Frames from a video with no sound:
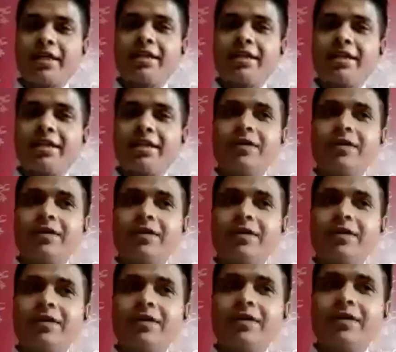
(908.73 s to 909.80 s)
years, firstly,
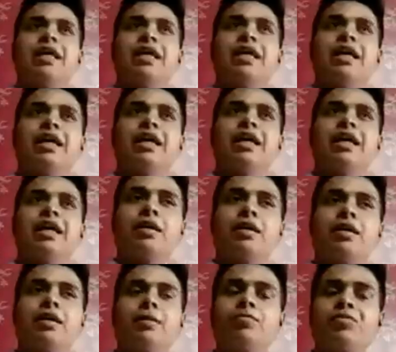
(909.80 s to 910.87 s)
sir,
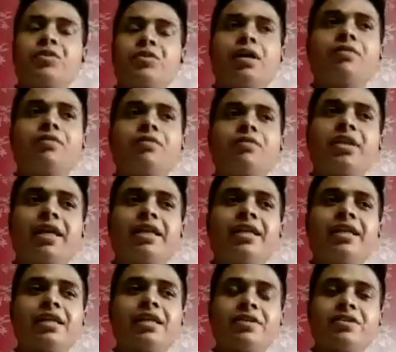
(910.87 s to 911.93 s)
after 10
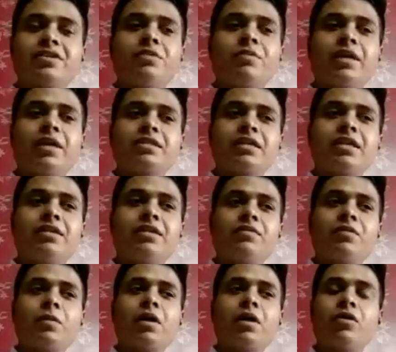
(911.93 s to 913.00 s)
years, I see myself
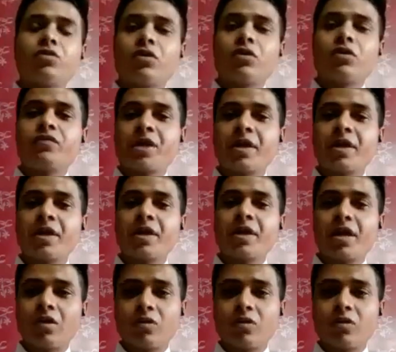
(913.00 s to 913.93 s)
out of the town,